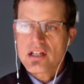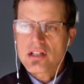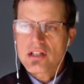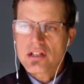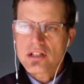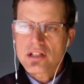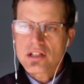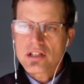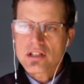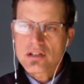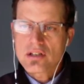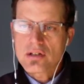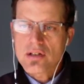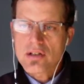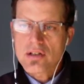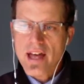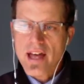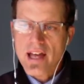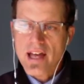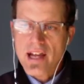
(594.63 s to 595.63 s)
can do
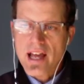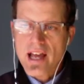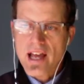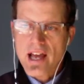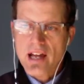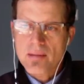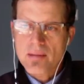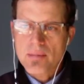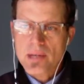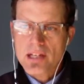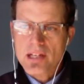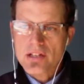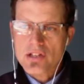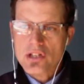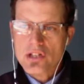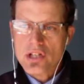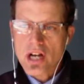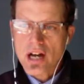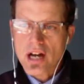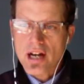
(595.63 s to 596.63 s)
that at
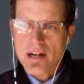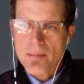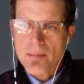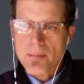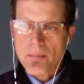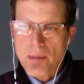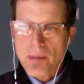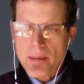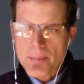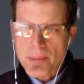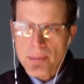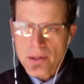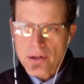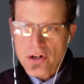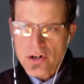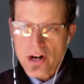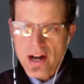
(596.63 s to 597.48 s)
Montpelier